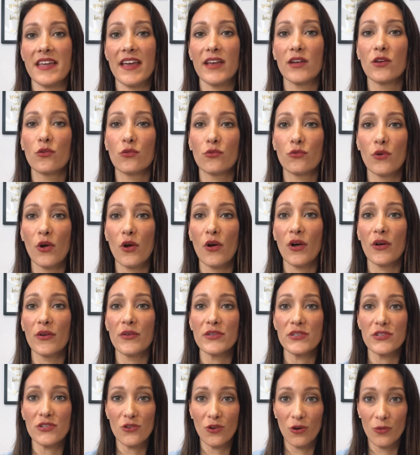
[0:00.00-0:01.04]
and grow
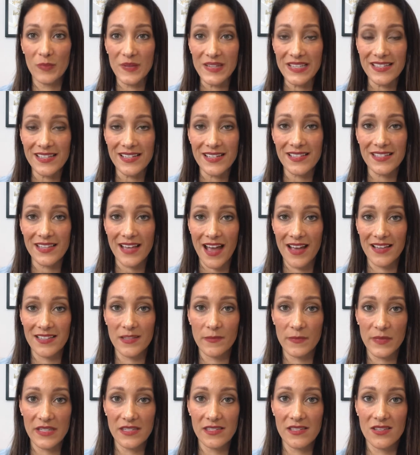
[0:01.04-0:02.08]
your business as a
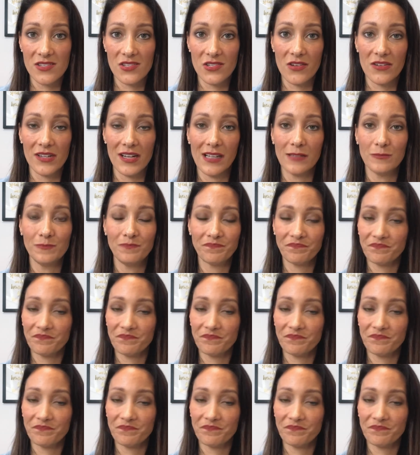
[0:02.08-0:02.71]
business owner.